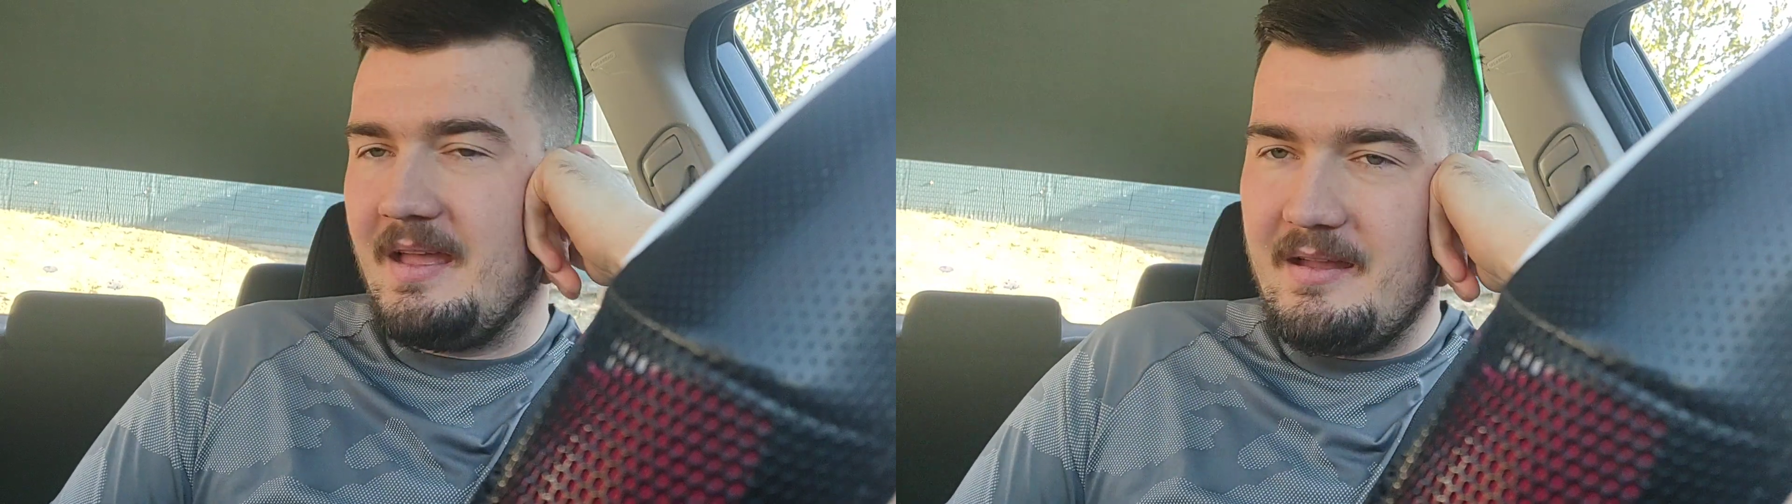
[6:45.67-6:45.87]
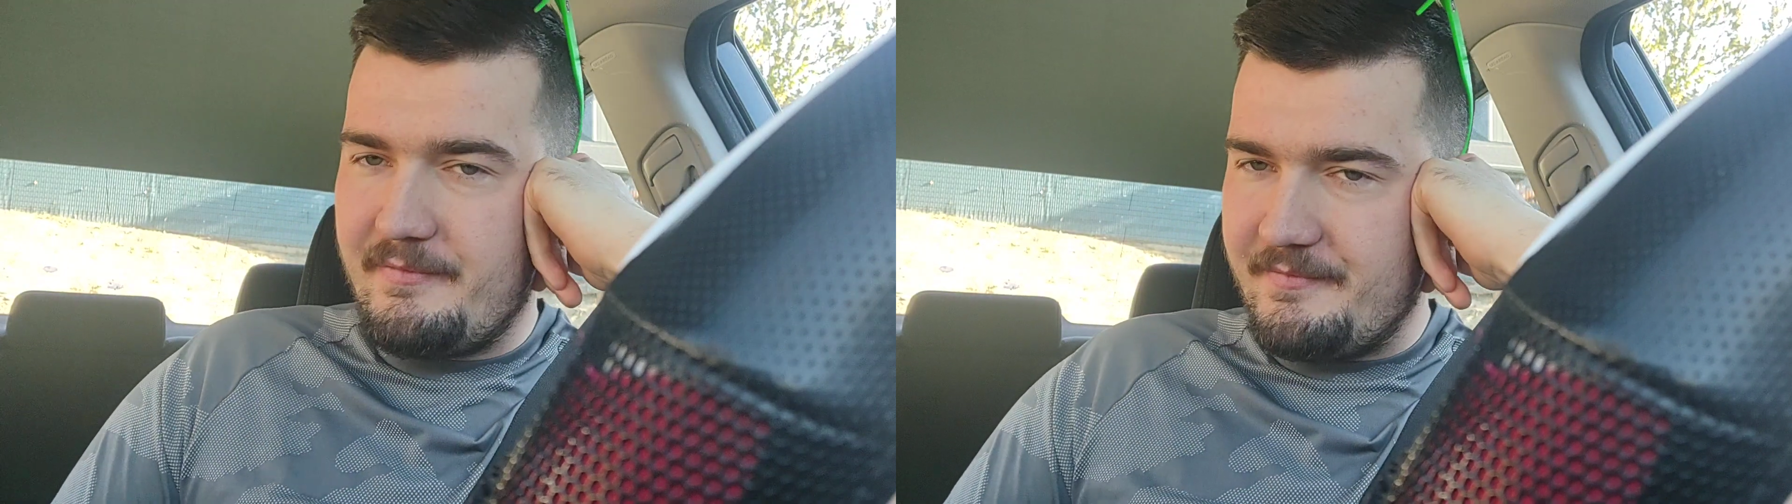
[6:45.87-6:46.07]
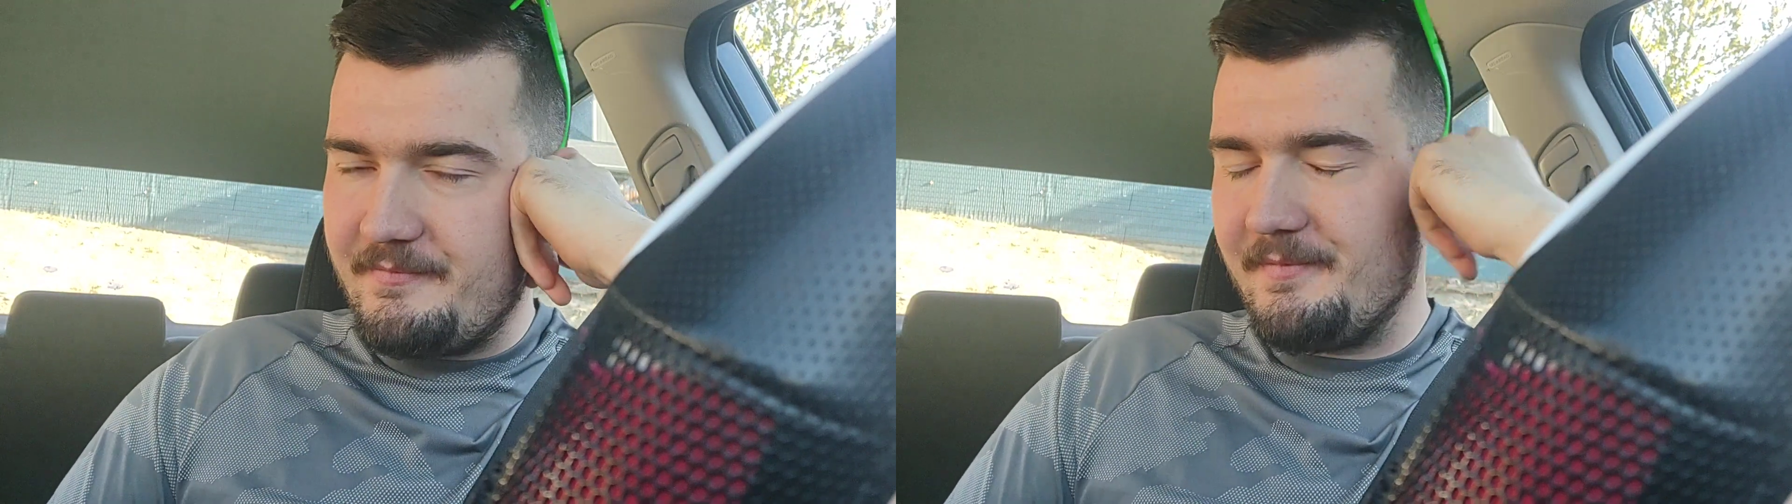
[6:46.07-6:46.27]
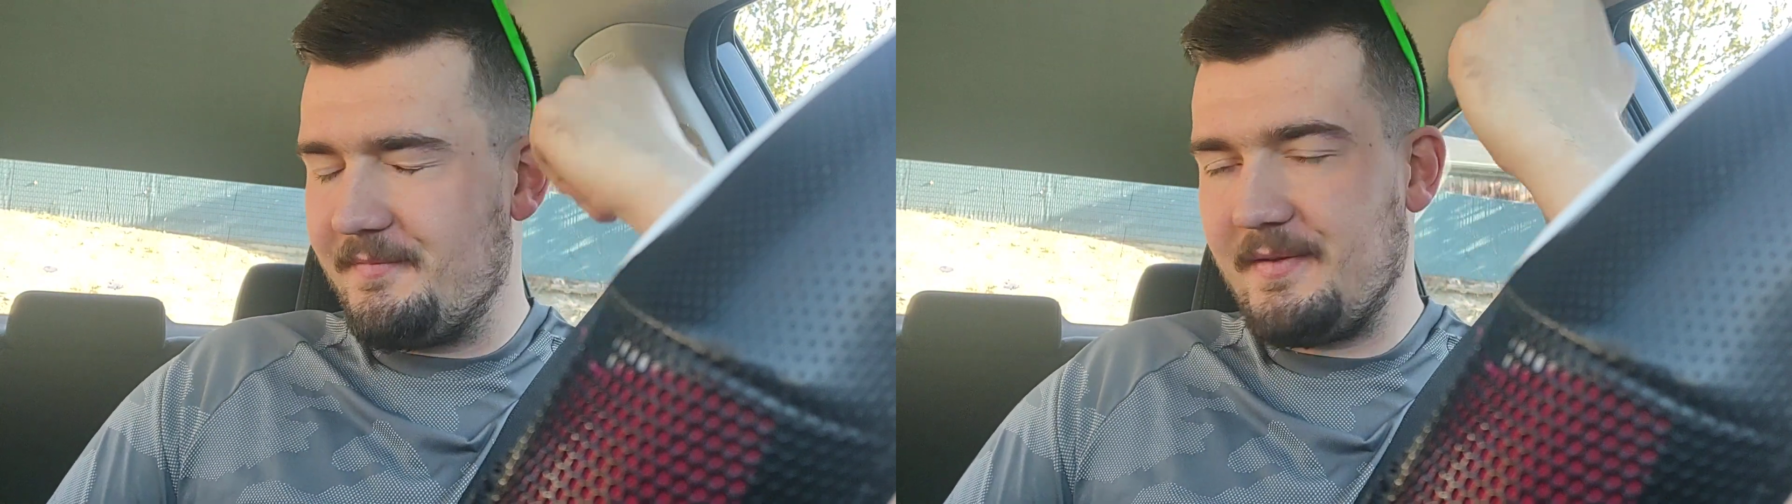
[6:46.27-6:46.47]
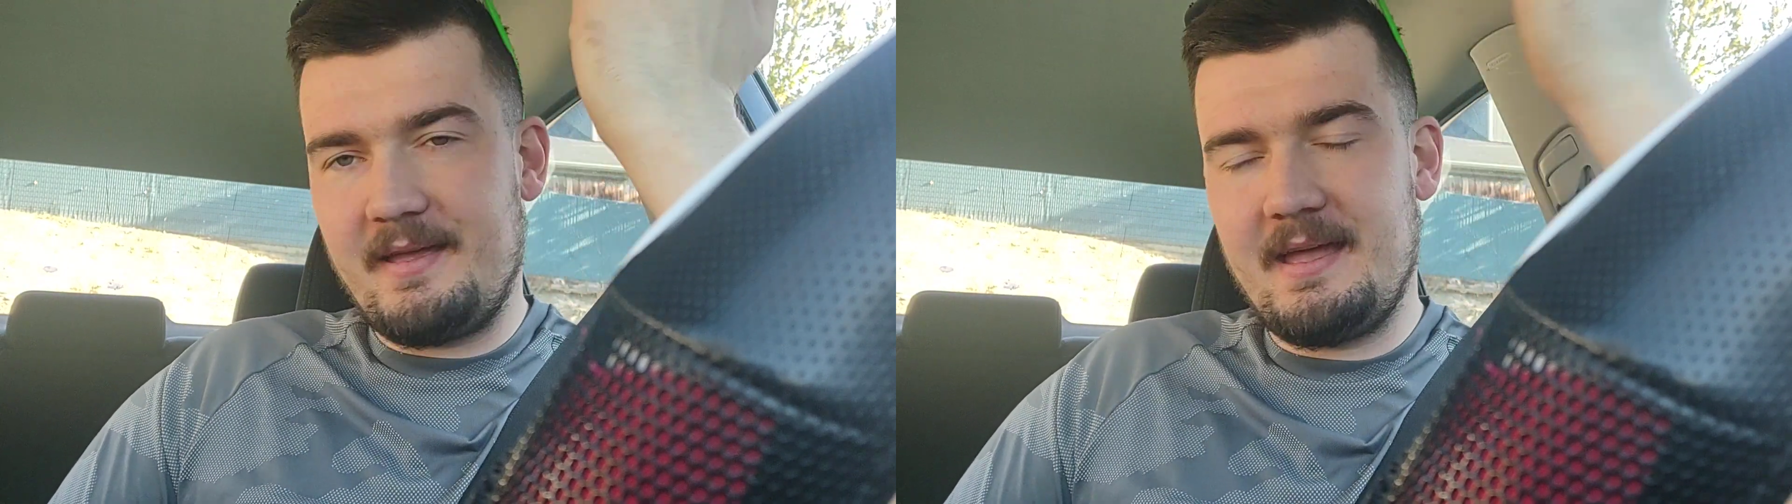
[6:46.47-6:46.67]
If
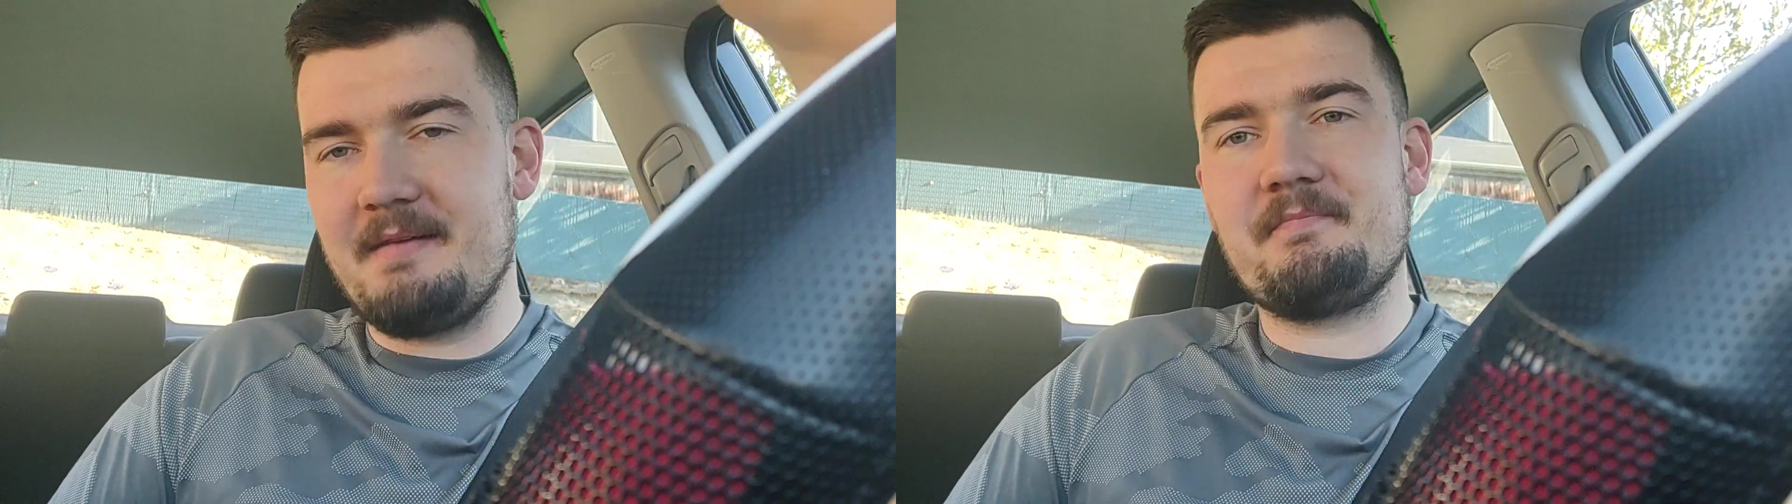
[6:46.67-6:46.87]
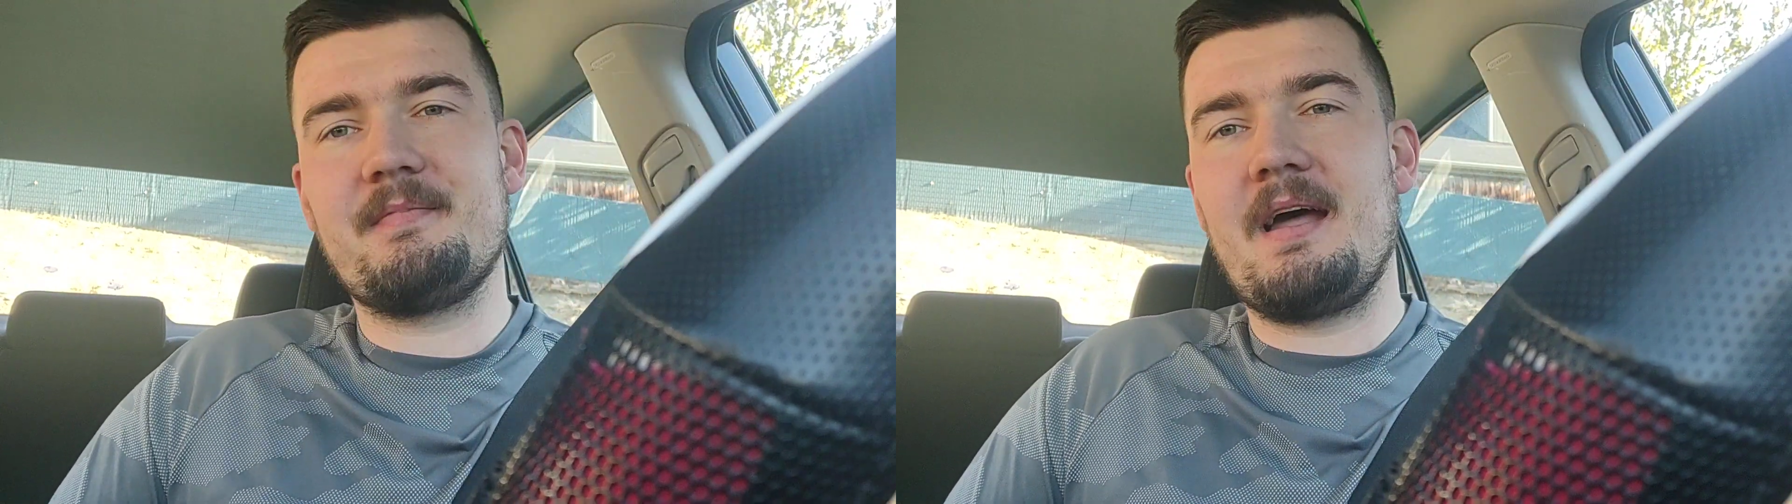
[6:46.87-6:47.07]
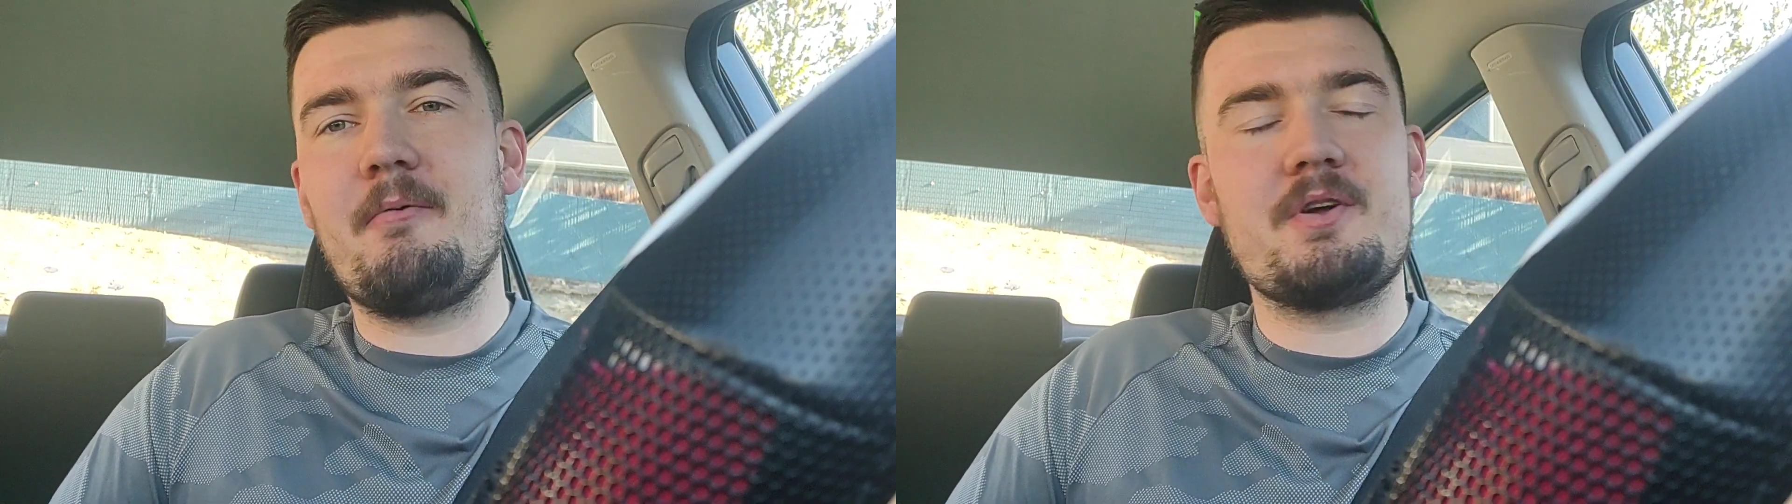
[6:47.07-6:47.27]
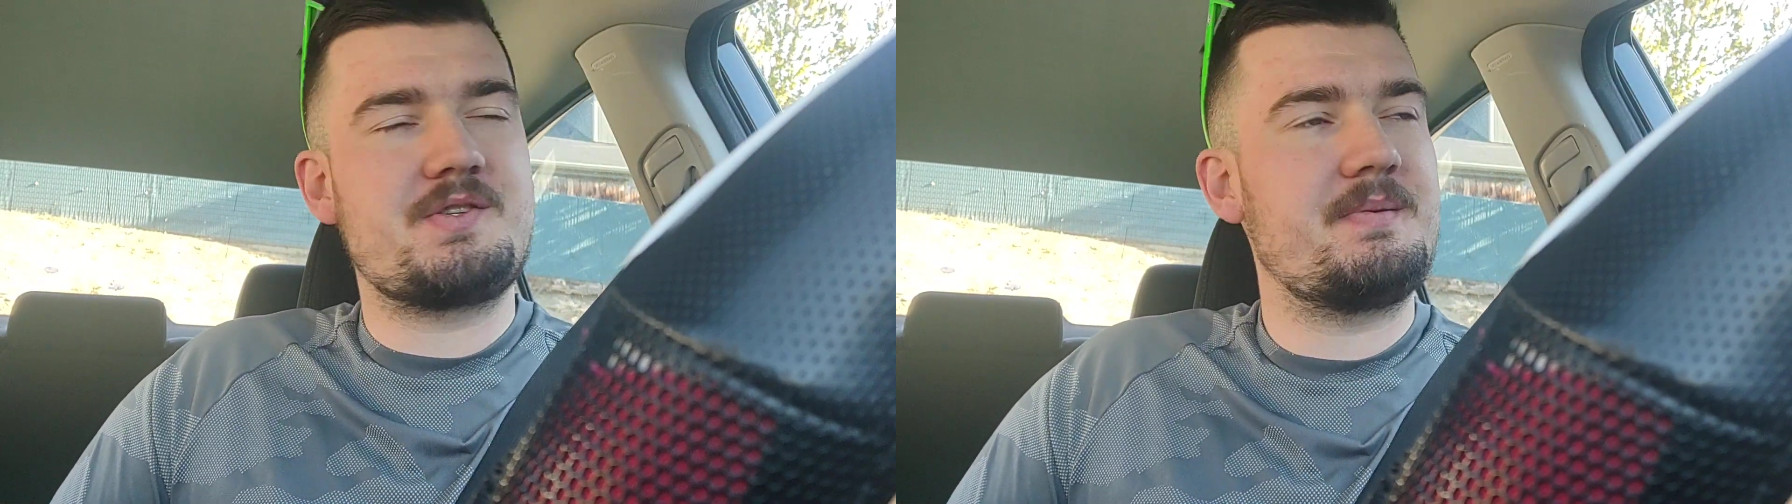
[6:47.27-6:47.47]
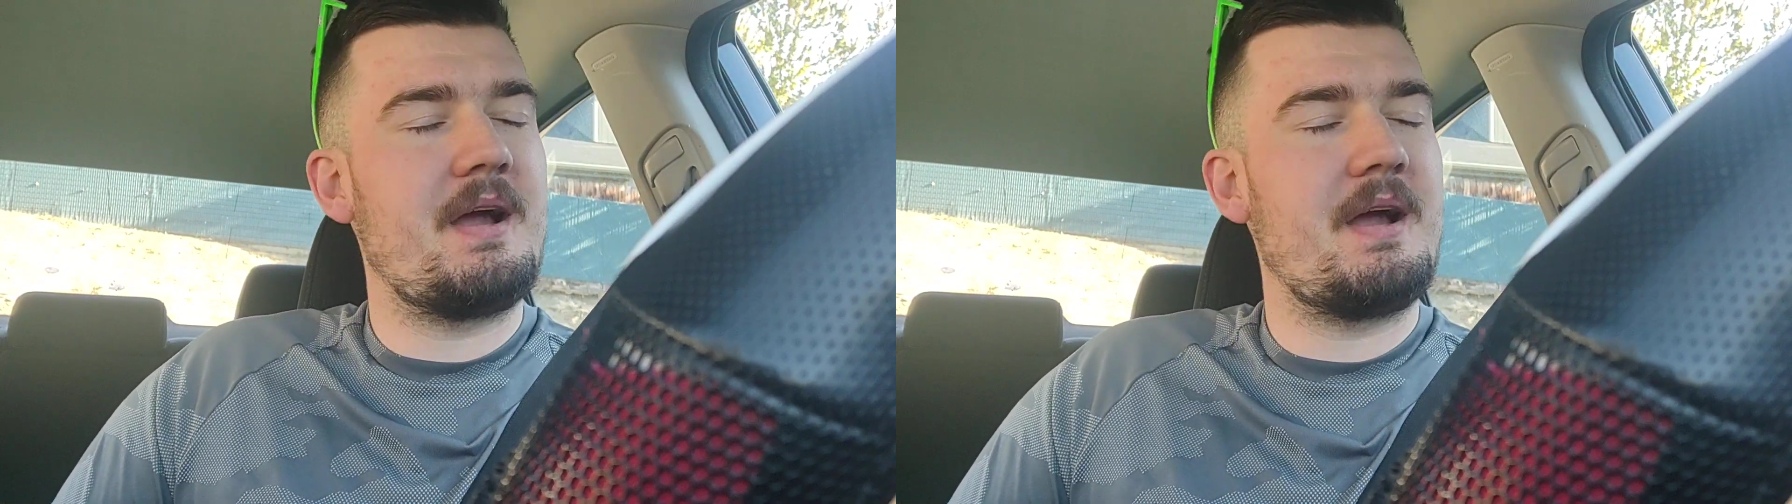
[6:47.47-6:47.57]
I wish